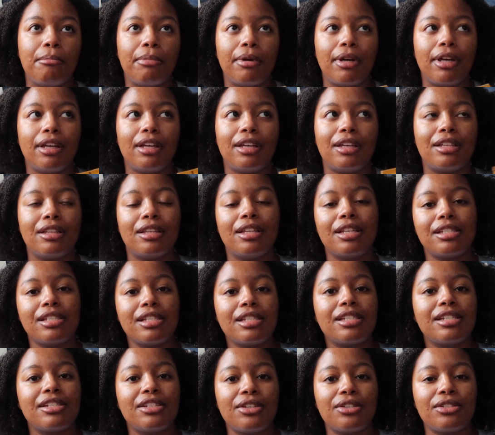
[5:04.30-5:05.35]
but this
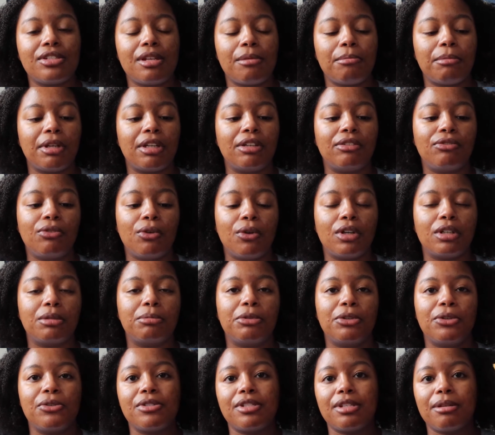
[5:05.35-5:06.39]
is still something
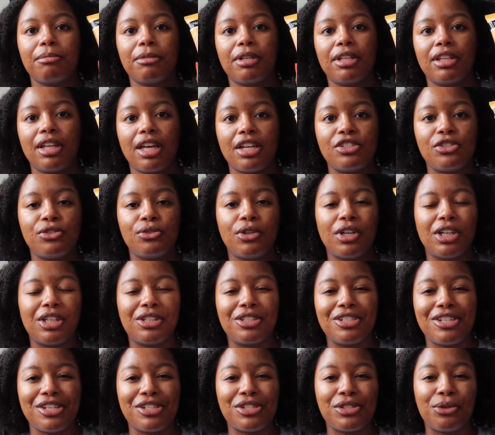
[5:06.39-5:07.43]
affordable, something that you can
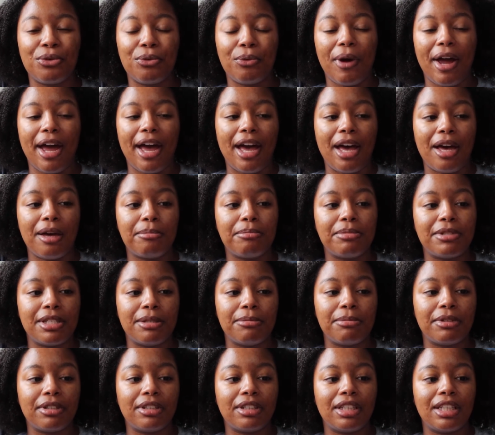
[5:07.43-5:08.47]
just grab.
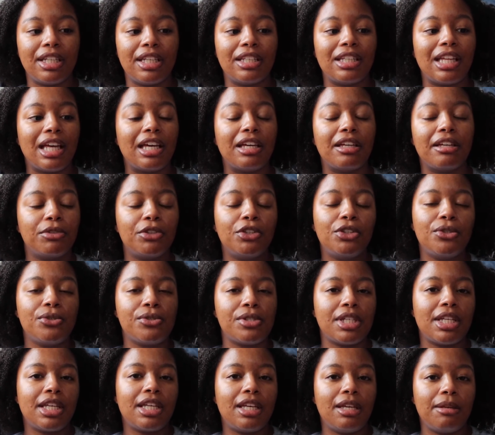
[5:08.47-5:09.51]
Typically, they
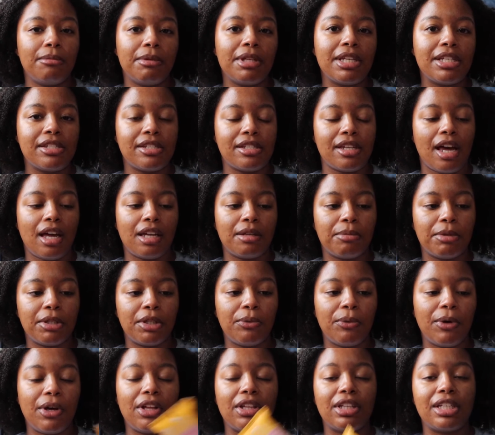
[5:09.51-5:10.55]
usually keep these stocked pretty
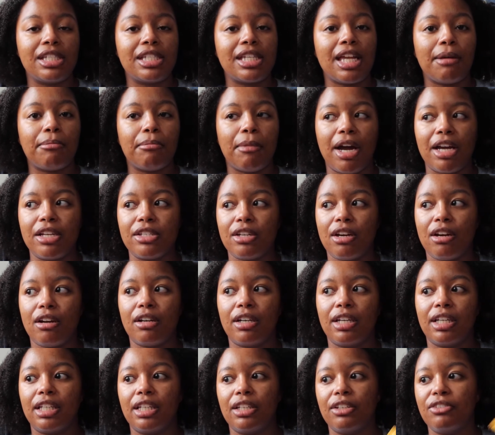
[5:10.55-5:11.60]
well, at least at my
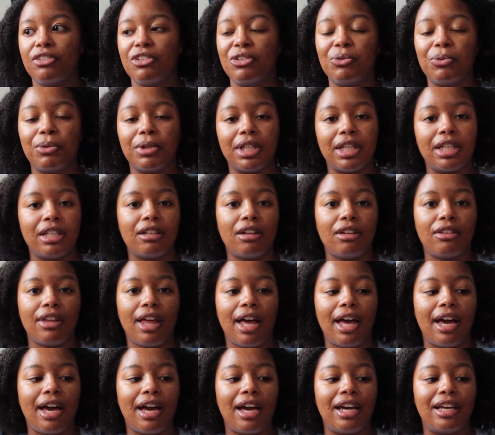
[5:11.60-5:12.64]
Target. And if you want to get
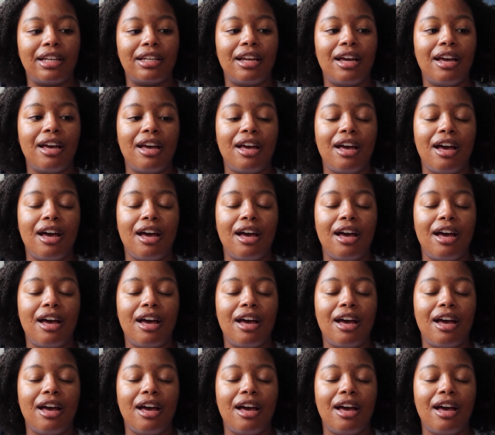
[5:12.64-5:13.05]
online,